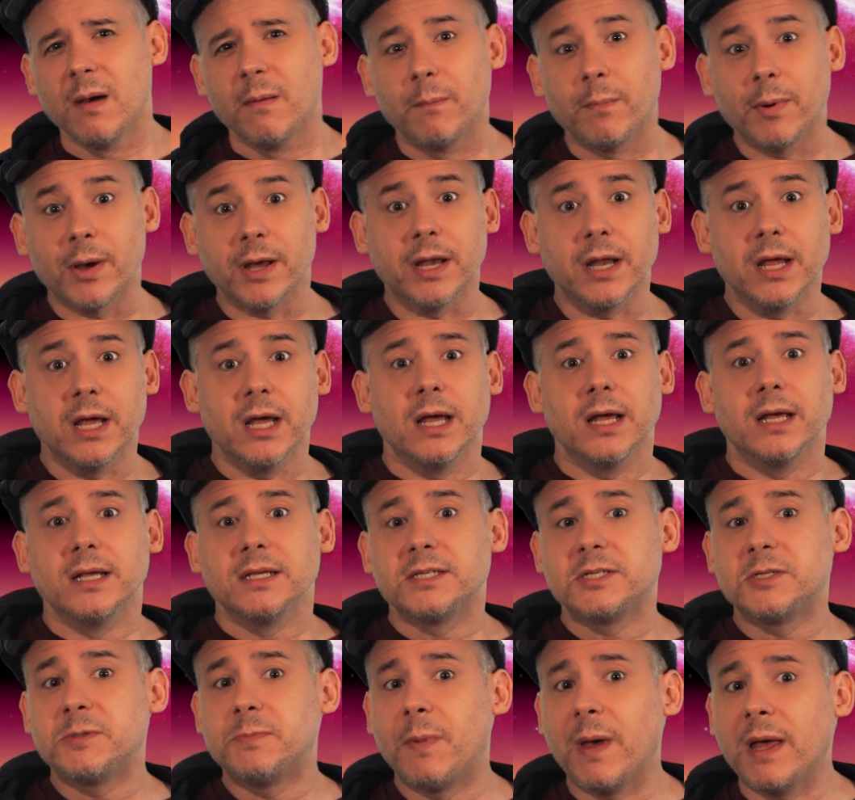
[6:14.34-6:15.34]
But
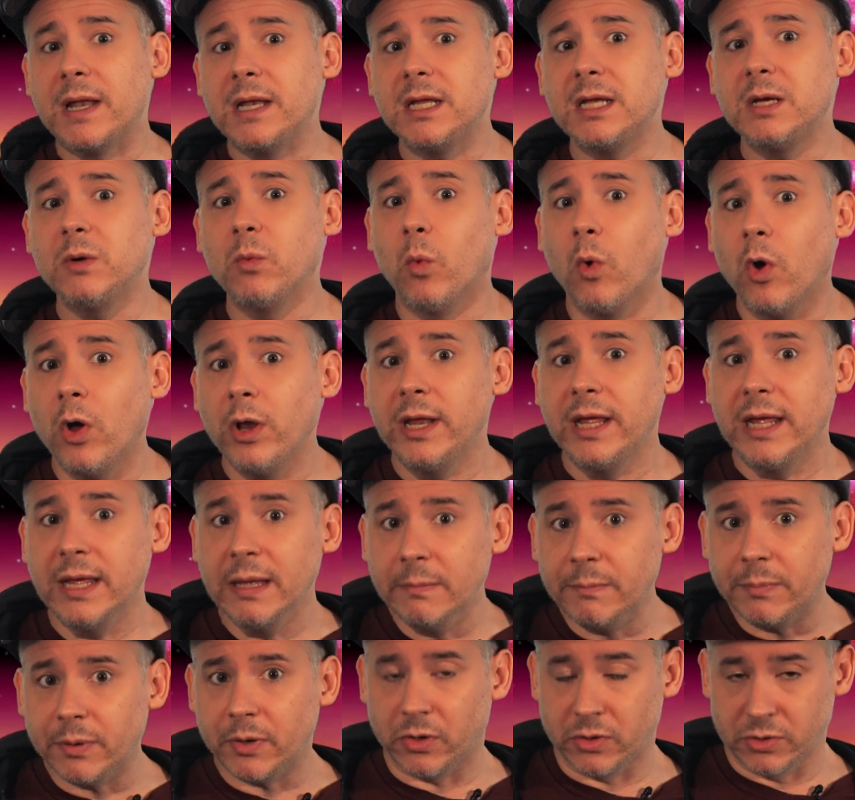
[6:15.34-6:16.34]
spending 1
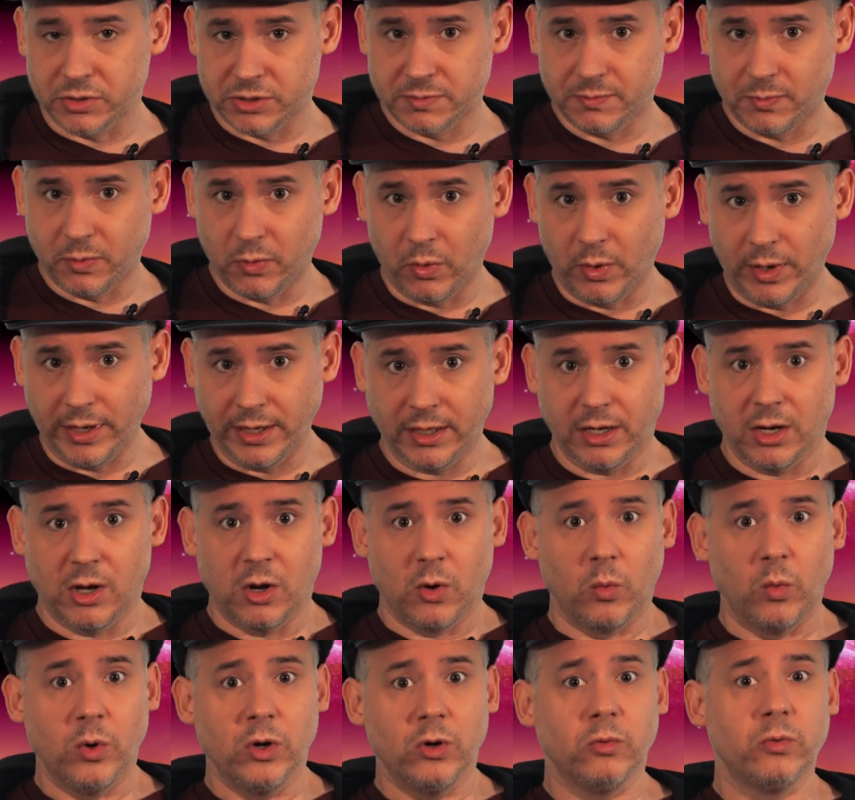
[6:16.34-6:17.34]
impulse point
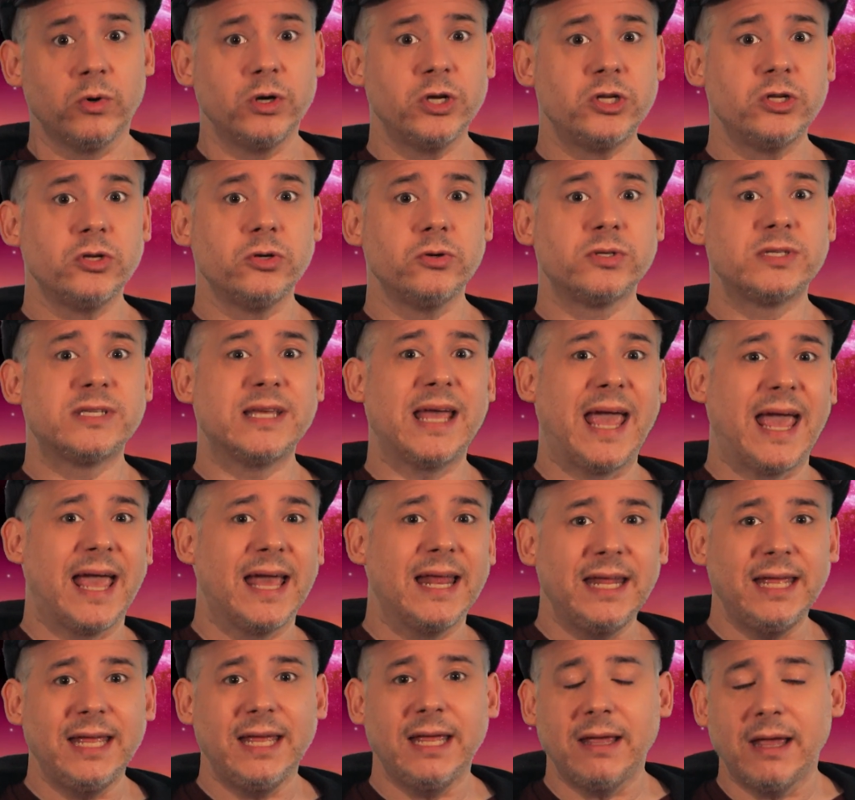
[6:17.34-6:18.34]
will reduce
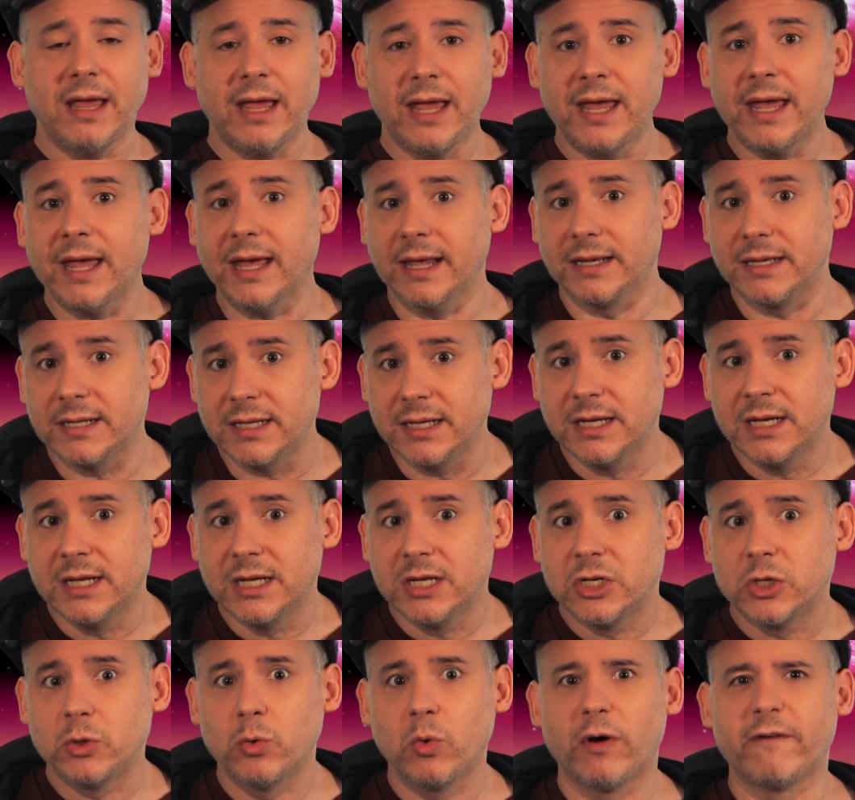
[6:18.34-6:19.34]
any hit
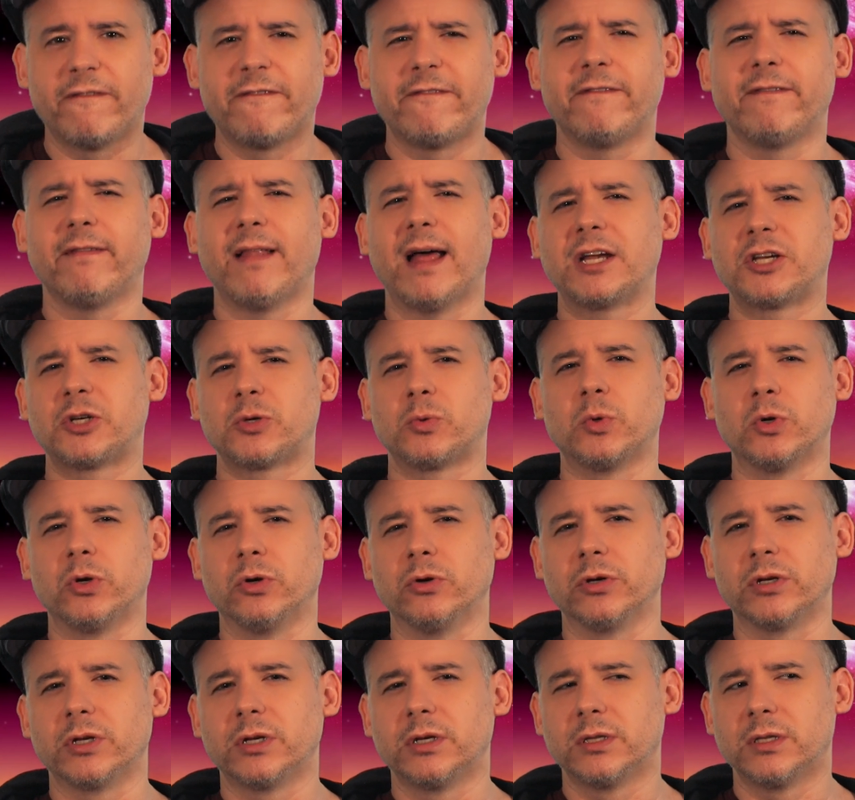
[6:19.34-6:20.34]
to a flesh
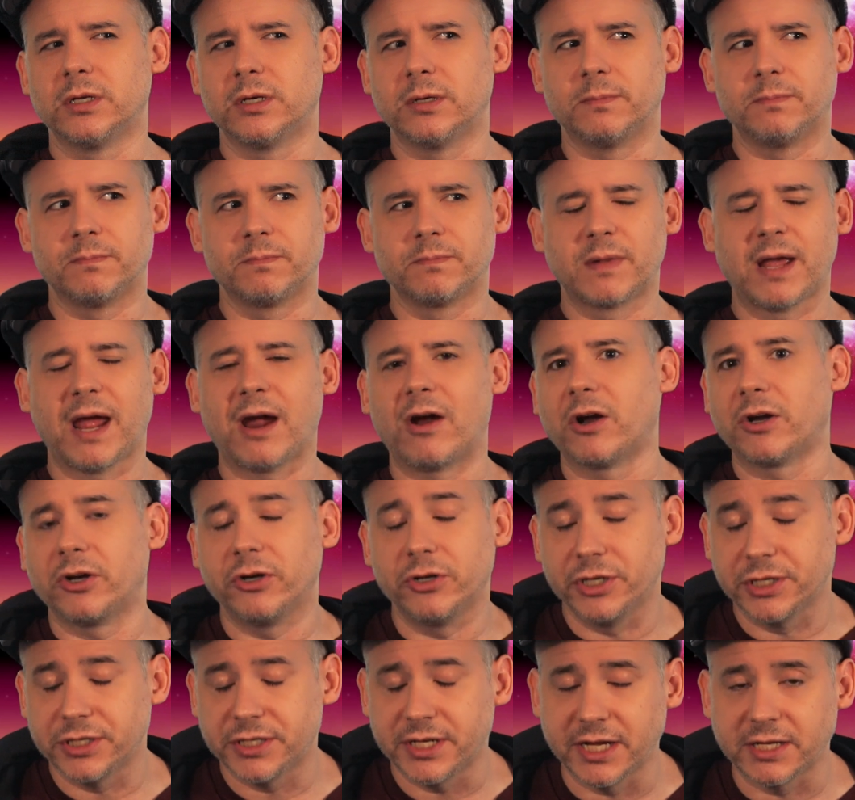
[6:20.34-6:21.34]
wound. The character
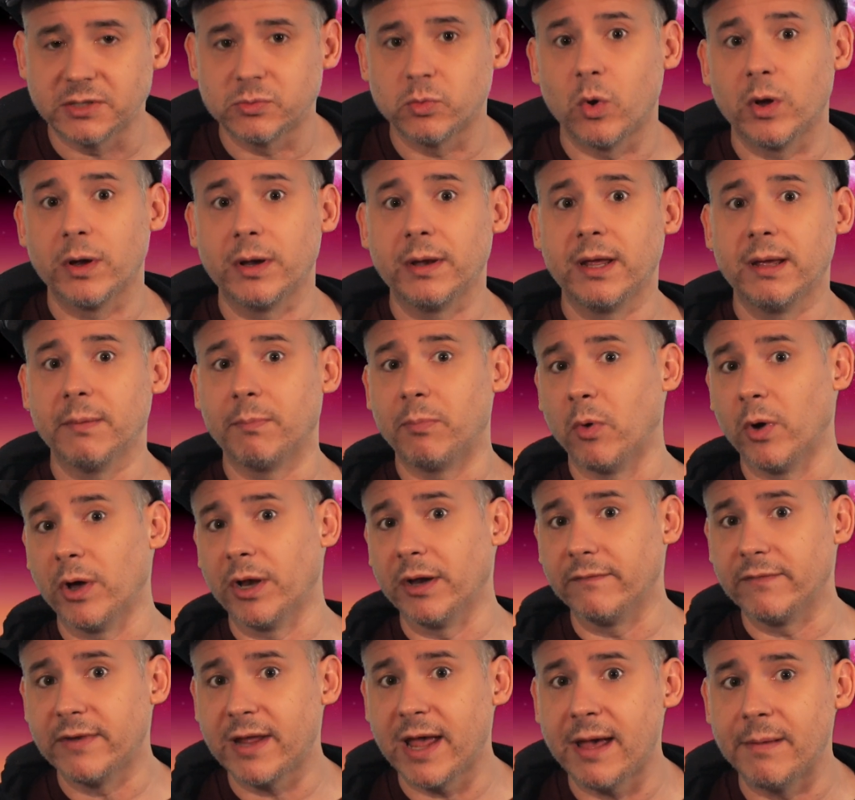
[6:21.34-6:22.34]
just takes 1 hit point
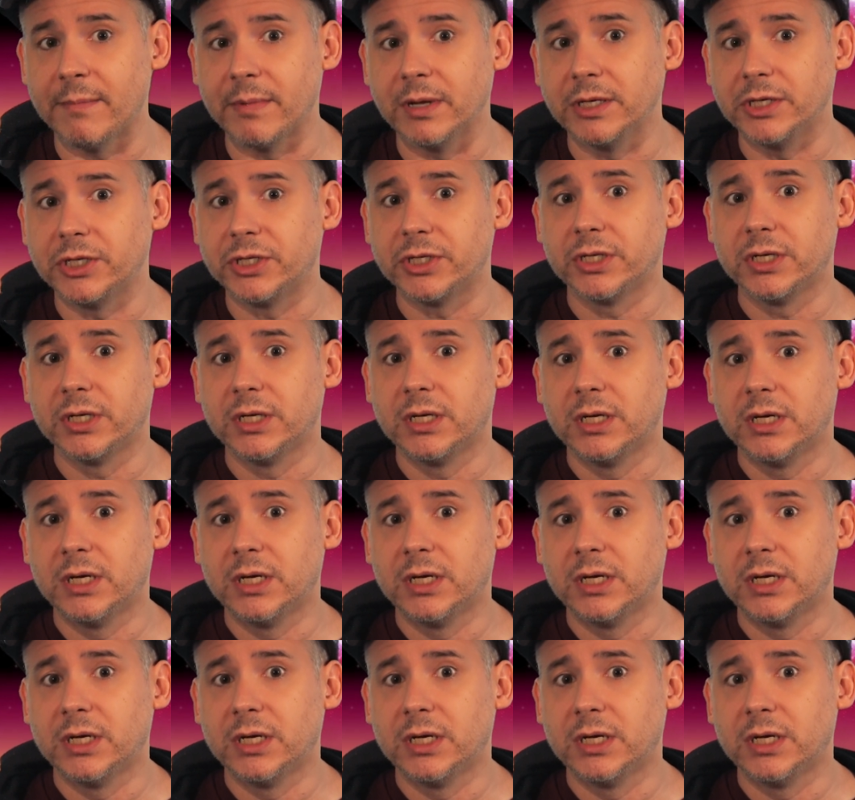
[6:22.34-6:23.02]
of damage.